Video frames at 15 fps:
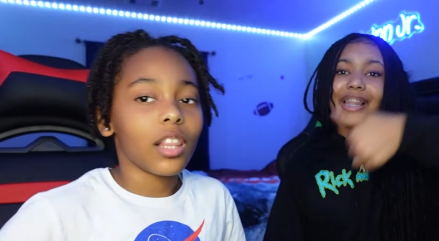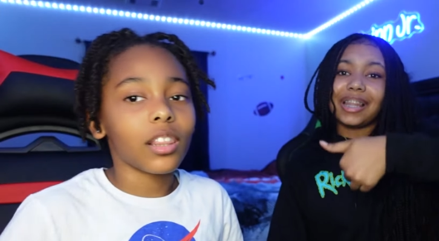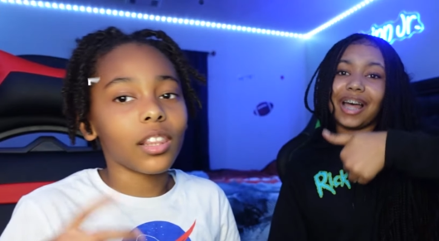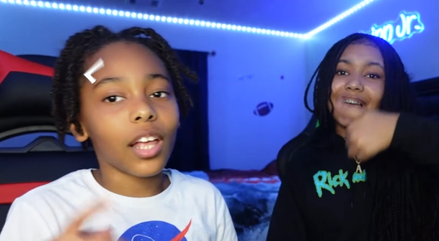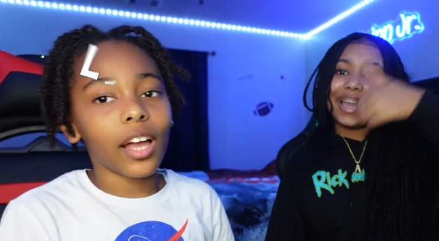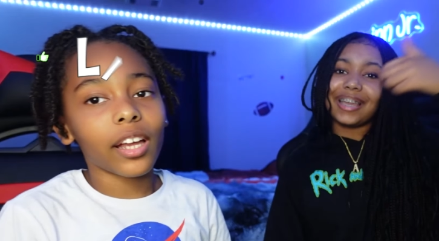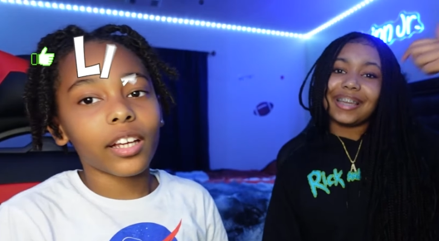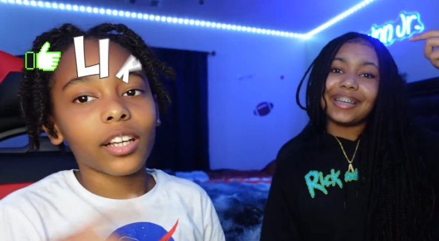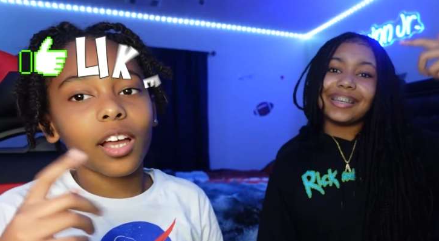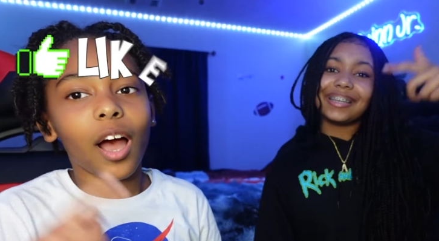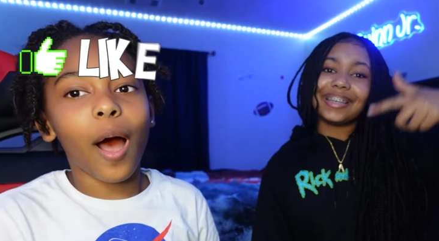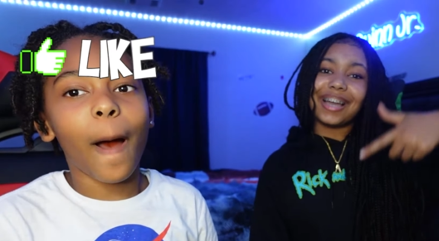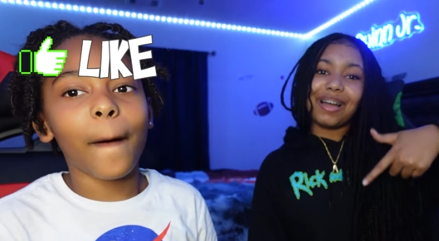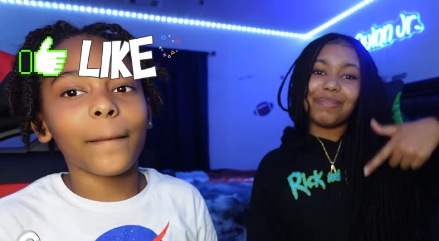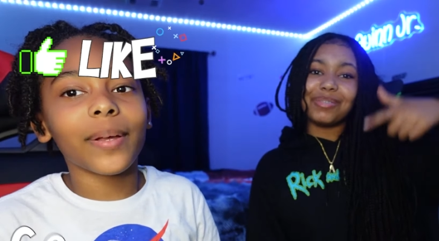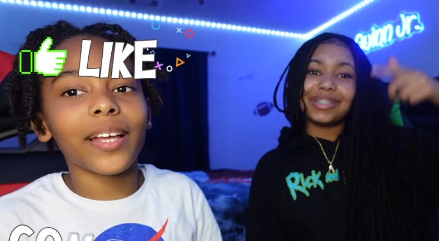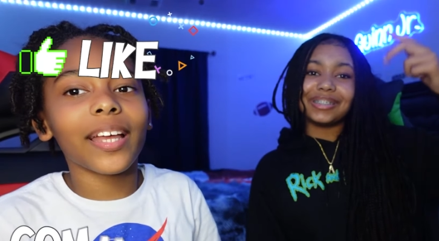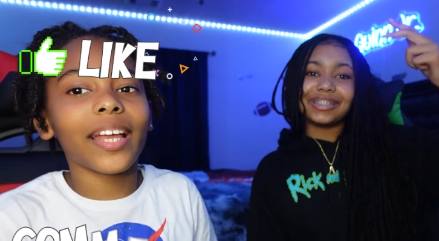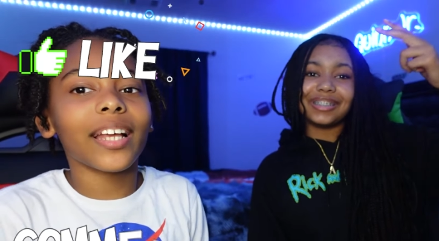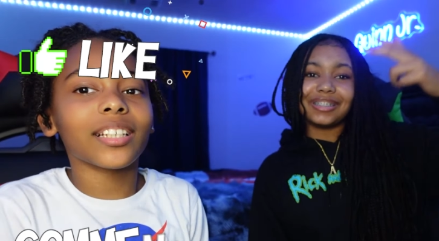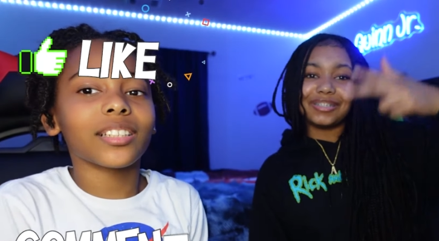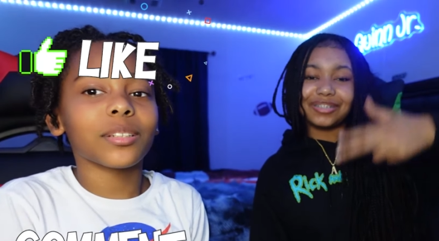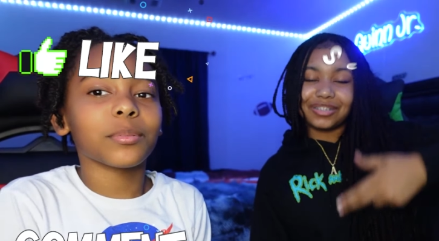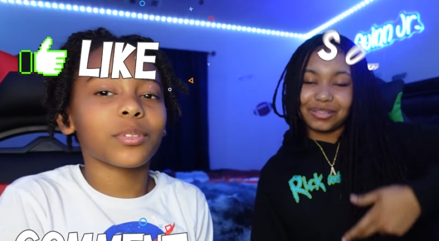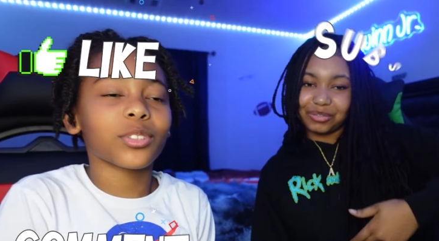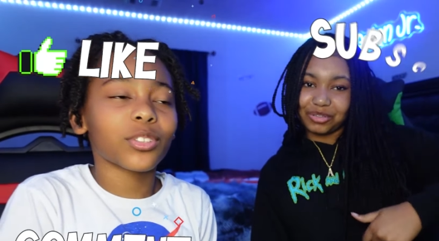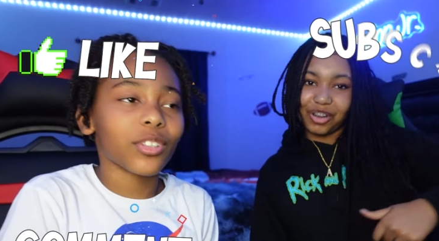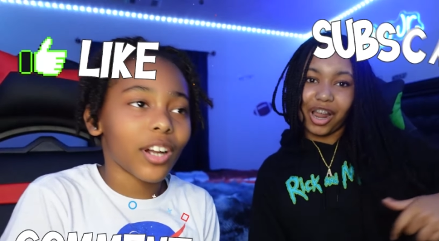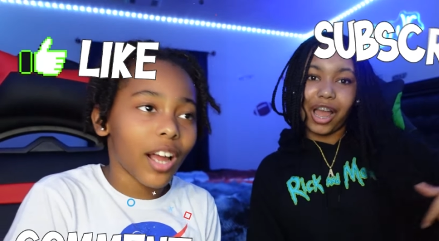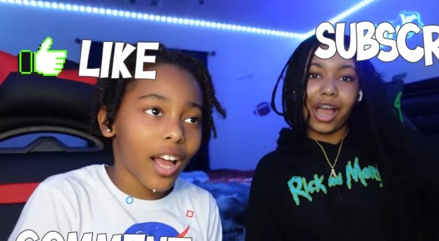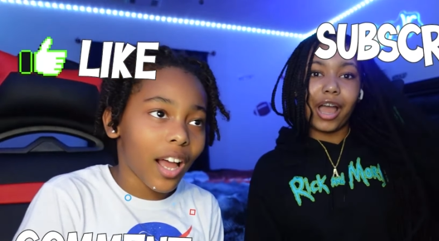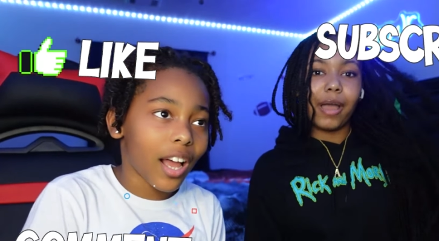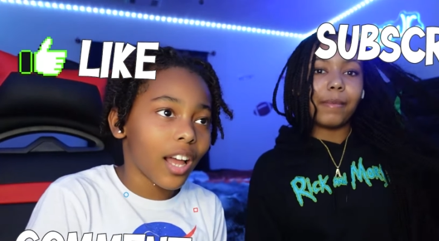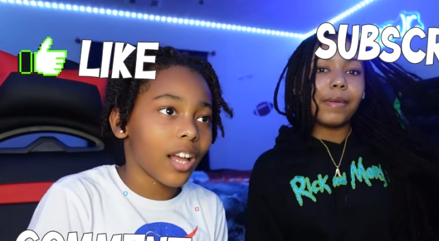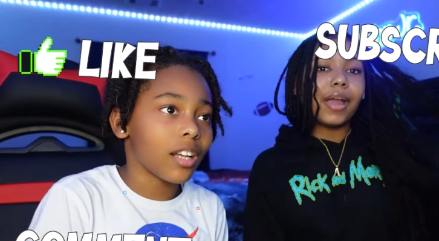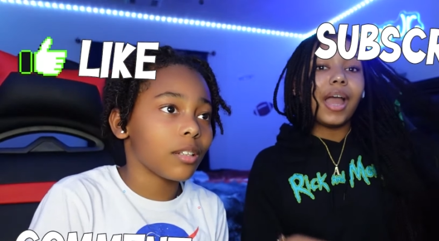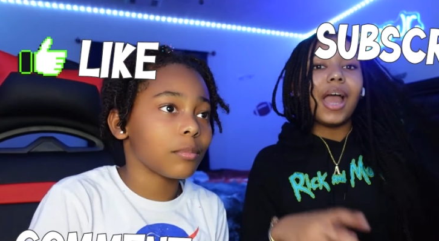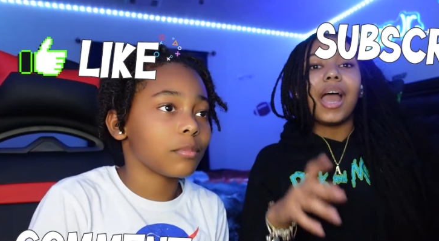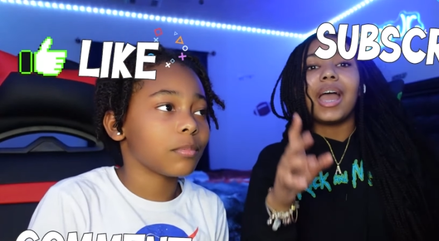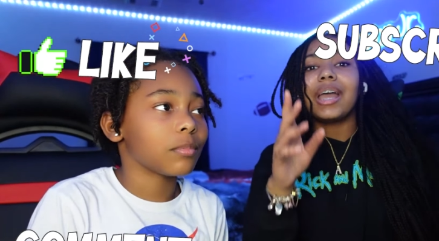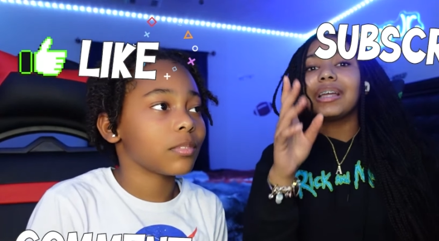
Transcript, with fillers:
Speaker 1: like, like comment, comment, and subscribe.